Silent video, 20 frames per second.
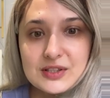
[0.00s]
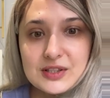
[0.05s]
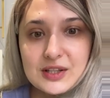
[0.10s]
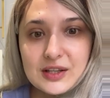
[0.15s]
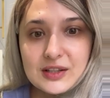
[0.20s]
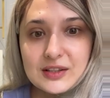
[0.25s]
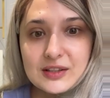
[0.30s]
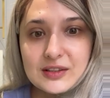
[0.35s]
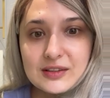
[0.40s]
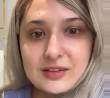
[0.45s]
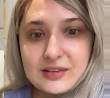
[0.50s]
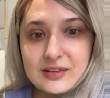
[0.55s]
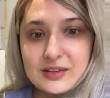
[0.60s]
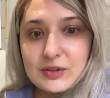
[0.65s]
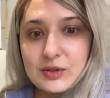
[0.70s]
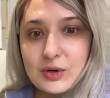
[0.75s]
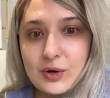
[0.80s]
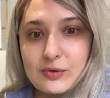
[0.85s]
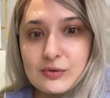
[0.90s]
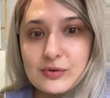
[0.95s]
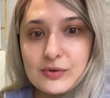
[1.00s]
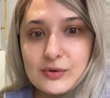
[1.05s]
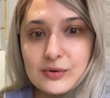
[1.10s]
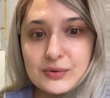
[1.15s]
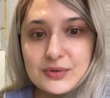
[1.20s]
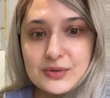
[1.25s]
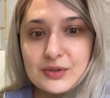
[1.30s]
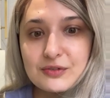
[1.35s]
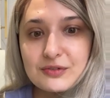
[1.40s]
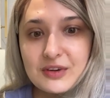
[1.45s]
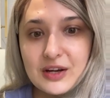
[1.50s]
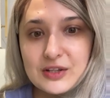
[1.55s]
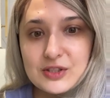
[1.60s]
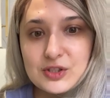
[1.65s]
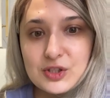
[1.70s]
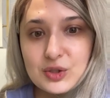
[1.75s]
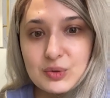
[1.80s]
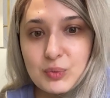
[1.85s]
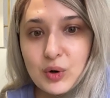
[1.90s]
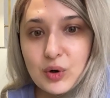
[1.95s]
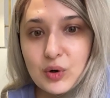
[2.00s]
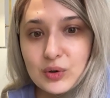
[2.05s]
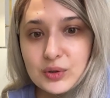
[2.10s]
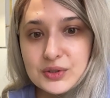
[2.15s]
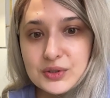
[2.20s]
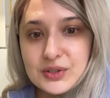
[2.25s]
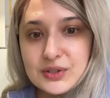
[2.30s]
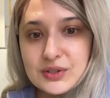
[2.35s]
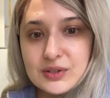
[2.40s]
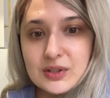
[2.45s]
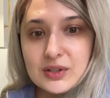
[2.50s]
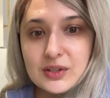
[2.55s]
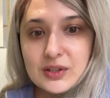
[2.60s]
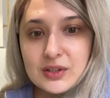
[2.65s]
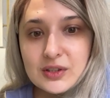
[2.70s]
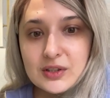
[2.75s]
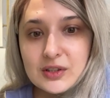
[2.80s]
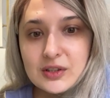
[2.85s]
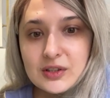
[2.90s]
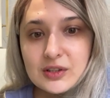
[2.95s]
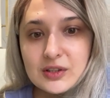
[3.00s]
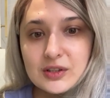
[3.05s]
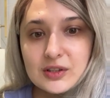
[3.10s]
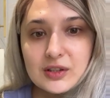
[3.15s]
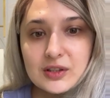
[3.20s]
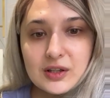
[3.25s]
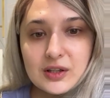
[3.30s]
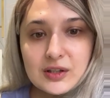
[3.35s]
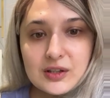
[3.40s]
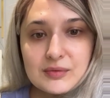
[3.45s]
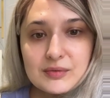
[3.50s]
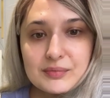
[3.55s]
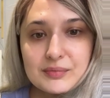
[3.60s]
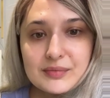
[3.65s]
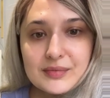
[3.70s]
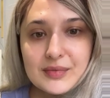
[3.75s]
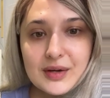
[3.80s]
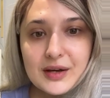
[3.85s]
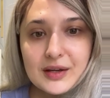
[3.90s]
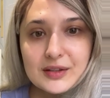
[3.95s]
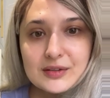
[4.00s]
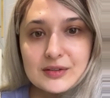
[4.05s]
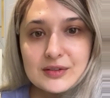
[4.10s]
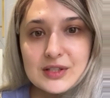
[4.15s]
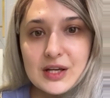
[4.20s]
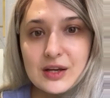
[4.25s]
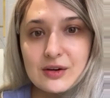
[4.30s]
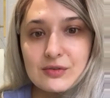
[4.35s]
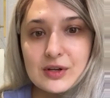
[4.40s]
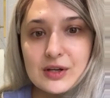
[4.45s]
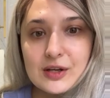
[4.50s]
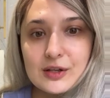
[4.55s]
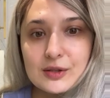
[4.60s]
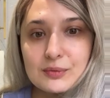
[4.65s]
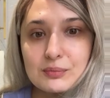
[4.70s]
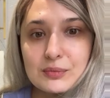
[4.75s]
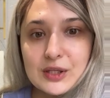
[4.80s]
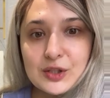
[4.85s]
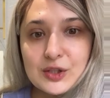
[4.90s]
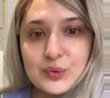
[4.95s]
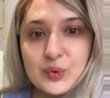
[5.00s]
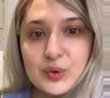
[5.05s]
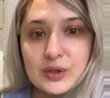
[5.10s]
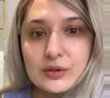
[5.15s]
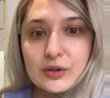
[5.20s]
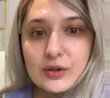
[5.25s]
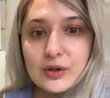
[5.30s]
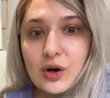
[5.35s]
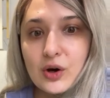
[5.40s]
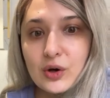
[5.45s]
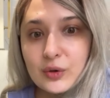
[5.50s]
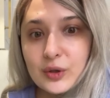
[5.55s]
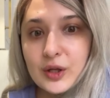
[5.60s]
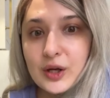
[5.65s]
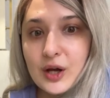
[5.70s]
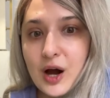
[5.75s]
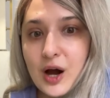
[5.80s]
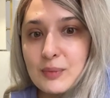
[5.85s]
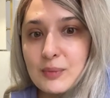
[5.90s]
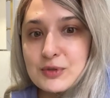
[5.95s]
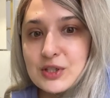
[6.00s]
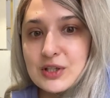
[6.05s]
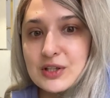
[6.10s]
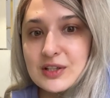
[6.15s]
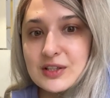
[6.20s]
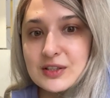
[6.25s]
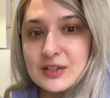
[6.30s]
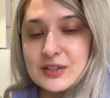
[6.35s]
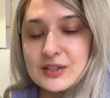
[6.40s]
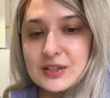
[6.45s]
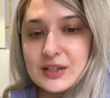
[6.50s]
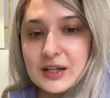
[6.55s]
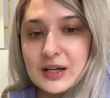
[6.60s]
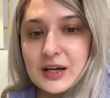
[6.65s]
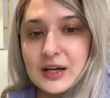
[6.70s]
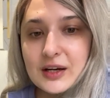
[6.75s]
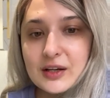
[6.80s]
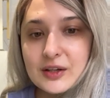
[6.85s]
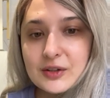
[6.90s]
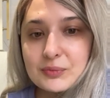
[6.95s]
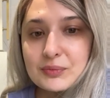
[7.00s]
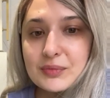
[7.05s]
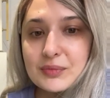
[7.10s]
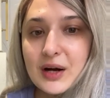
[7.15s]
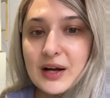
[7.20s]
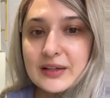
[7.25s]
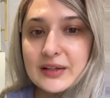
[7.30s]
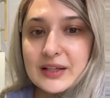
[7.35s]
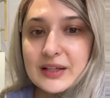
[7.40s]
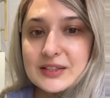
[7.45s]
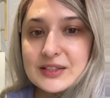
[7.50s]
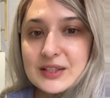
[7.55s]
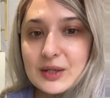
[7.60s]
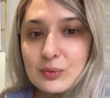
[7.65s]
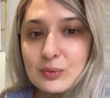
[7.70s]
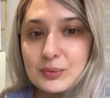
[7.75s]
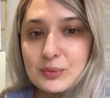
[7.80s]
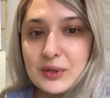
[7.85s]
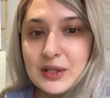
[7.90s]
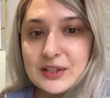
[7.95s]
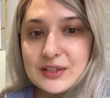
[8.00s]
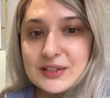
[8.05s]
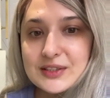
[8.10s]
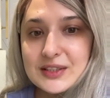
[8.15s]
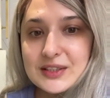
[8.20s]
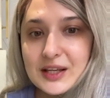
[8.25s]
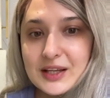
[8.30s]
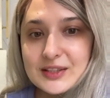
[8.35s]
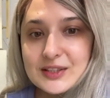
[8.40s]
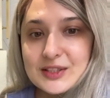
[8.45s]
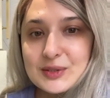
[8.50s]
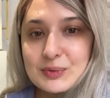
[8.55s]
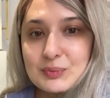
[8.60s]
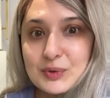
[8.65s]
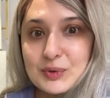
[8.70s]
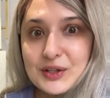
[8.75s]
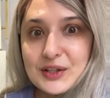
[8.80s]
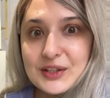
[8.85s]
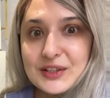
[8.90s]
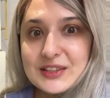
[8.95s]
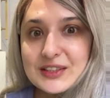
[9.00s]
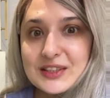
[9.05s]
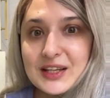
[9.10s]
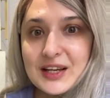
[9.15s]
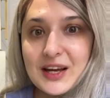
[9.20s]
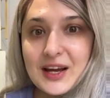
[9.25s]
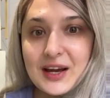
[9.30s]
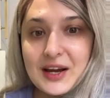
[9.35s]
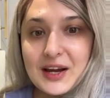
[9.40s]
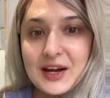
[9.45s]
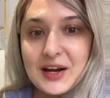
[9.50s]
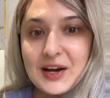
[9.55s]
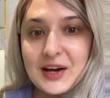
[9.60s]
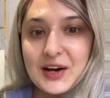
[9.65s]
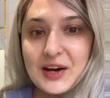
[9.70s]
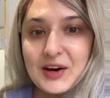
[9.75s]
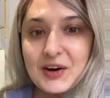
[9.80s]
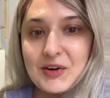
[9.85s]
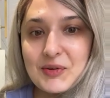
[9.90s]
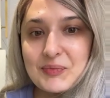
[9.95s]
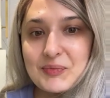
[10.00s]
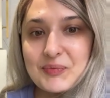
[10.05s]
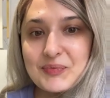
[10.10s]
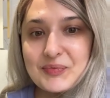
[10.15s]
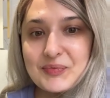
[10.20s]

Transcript: and no fruits or vegetables, and dairy and meat were the only options, I guess that would make sense. But um,